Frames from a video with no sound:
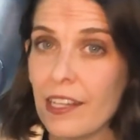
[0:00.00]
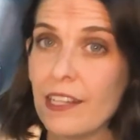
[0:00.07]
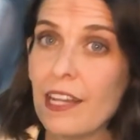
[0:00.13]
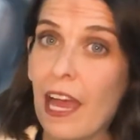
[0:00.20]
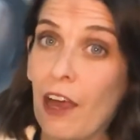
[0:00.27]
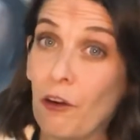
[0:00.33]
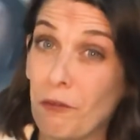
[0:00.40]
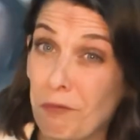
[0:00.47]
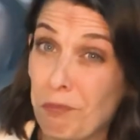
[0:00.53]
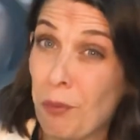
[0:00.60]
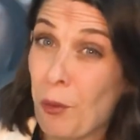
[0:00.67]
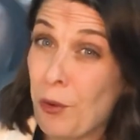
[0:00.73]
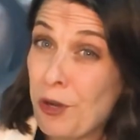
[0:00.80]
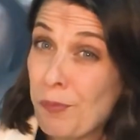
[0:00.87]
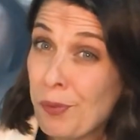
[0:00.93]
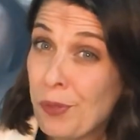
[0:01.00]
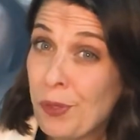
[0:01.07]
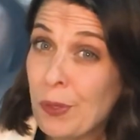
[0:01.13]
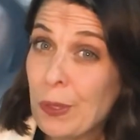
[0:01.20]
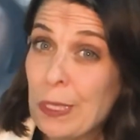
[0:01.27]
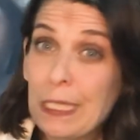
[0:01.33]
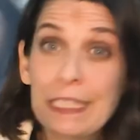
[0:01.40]
Now,
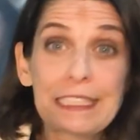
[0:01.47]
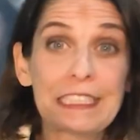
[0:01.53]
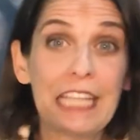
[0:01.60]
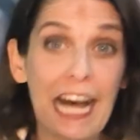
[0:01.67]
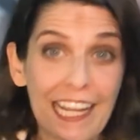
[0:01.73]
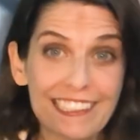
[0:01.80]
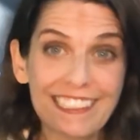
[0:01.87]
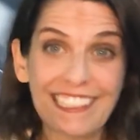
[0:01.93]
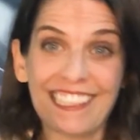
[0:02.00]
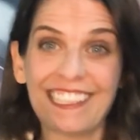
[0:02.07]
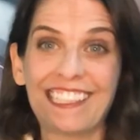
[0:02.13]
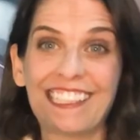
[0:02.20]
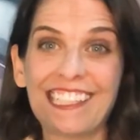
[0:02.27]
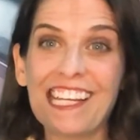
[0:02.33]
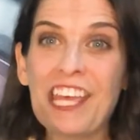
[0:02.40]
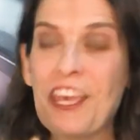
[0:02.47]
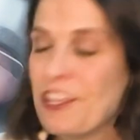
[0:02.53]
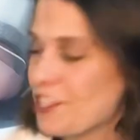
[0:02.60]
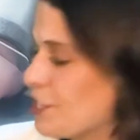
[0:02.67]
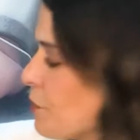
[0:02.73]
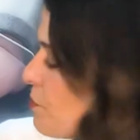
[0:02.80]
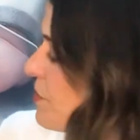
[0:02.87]
portable, it is not.
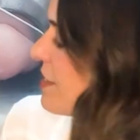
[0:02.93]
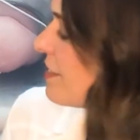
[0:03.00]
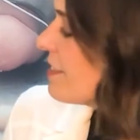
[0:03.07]
So this